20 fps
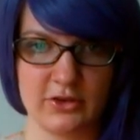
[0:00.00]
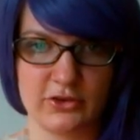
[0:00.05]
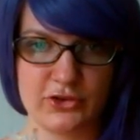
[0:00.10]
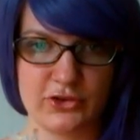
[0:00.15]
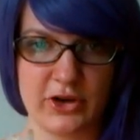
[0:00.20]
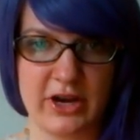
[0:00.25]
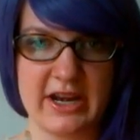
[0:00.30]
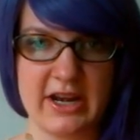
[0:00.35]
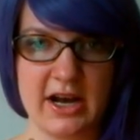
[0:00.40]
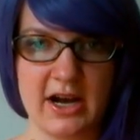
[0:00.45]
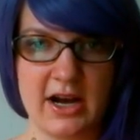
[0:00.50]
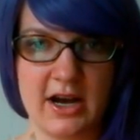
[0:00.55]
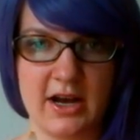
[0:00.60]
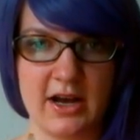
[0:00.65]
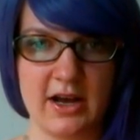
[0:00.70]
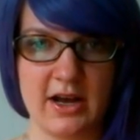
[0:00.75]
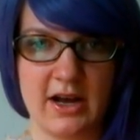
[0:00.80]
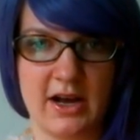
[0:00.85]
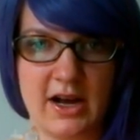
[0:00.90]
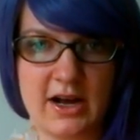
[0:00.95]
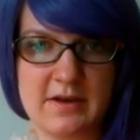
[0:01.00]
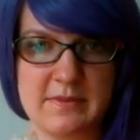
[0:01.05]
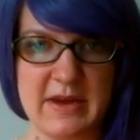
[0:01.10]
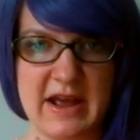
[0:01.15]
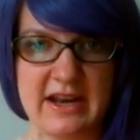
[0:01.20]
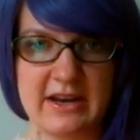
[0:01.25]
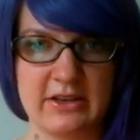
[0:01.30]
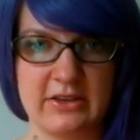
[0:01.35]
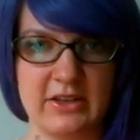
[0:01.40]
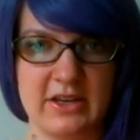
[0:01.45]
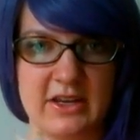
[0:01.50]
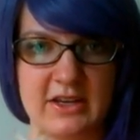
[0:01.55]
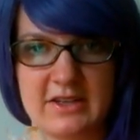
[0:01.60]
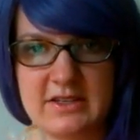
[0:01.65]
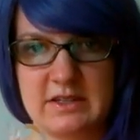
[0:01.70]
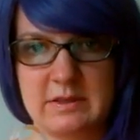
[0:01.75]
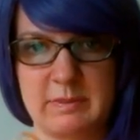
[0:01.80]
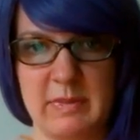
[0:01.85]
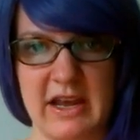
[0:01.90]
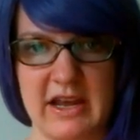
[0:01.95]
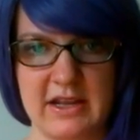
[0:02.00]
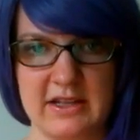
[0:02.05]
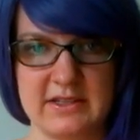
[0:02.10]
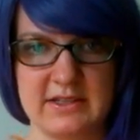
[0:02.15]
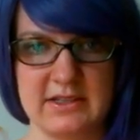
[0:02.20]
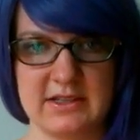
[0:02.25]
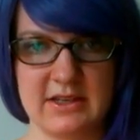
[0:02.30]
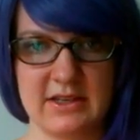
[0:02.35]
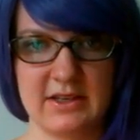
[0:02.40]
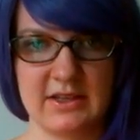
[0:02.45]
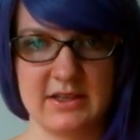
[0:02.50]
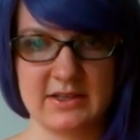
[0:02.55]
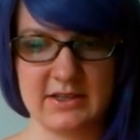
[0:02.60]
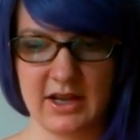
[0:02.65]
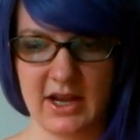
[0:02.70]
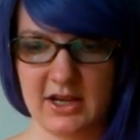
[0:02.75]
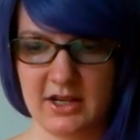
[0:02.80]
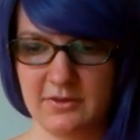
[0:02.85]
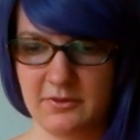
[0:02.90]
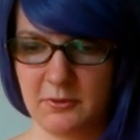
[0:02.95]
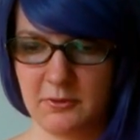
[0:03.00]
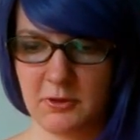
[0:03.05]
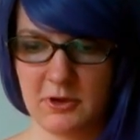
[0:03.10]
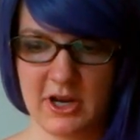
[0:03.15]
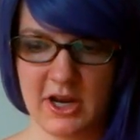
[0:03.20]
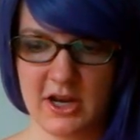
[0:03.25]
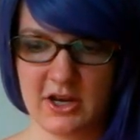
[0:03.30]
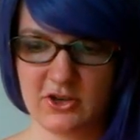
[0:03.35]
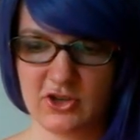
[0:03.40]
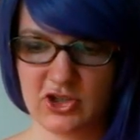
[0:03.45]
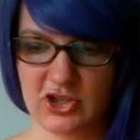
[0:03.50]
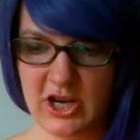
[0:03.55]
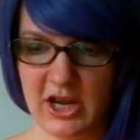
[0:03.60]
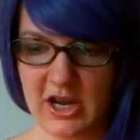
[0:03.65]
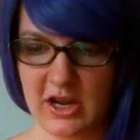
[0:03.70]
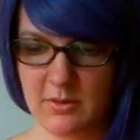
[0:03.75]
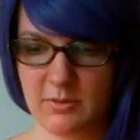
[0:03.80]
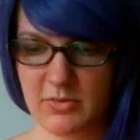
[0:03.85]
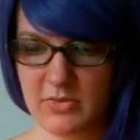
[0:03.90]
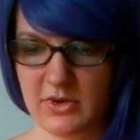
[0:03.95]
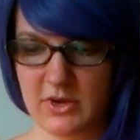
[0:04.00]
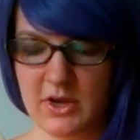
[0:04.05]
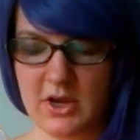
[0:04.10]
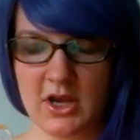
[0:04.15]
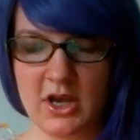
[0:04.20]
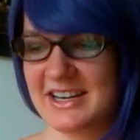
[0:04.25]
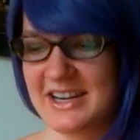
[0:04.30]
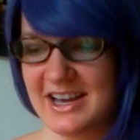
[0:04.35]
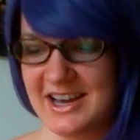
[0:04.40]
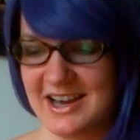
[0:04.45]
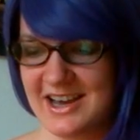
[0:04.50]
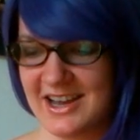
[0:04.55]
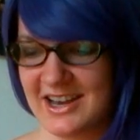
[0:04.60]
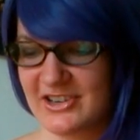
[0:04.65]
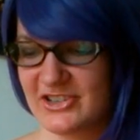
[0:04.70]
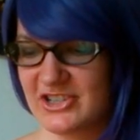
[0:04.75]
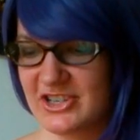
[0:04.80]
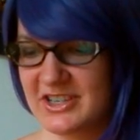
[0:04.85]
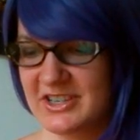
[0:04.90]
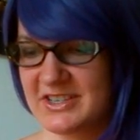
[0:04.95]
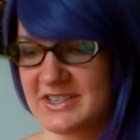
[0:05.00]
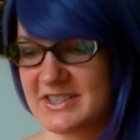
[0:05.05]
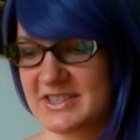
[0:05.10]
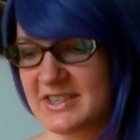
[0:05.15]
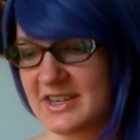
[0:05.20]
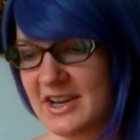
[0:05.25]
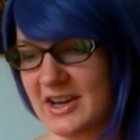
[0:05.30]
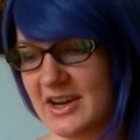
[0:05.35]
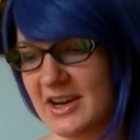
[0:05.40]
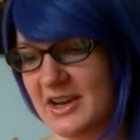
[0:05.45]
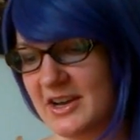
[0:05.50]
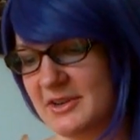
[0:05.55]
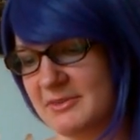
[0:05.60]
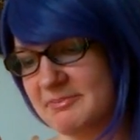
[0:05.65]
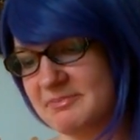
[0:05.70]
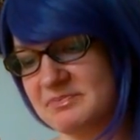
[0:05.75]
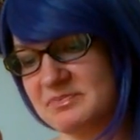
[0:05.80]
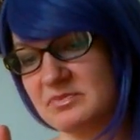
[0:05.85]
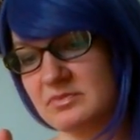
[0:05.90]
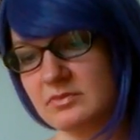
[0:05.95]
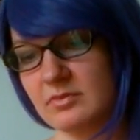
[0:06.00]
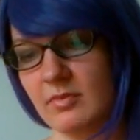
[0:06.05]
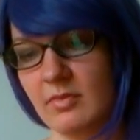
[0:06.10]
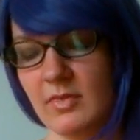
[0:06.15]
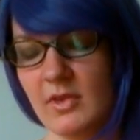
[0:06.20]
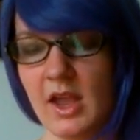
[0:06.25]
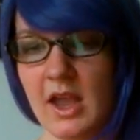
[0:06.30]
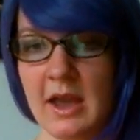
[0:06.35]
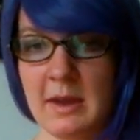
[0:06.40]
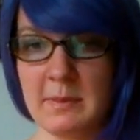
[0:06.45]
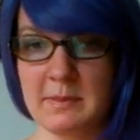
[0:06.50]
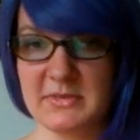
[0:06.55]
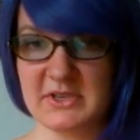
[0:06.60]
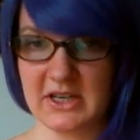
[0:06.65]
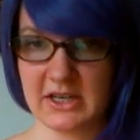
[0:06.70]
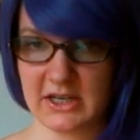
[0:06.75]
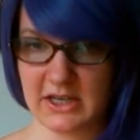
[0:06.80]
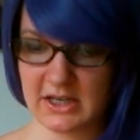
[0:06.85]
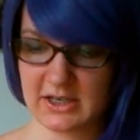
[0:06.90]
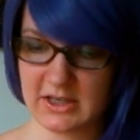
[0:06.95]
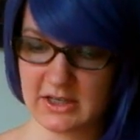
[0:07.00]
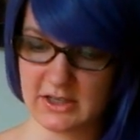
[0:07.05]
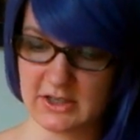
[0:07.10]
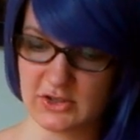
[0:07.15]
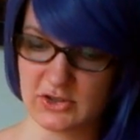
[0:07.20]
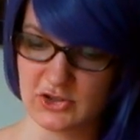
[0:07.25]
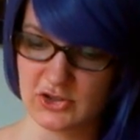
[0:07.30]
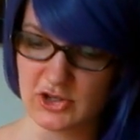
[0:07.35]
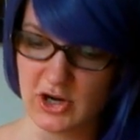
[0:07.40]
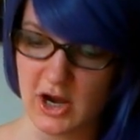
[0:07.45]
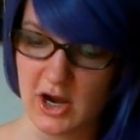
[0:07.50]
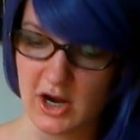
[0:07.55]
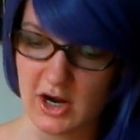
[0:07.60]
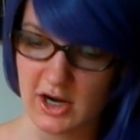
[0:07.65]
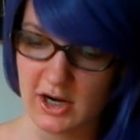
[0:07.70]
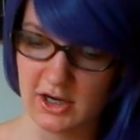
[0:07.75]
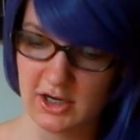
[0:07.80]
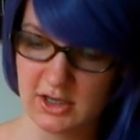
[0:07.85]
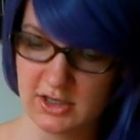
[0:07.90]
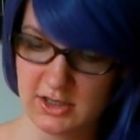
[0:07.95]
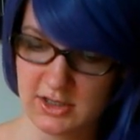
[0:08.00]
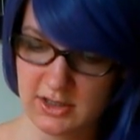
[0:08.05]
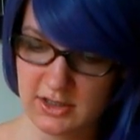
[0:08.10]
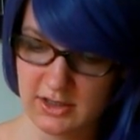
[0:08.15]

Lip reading: drain automatically expands into this kind of grenade shape. And I just empty it into this jar,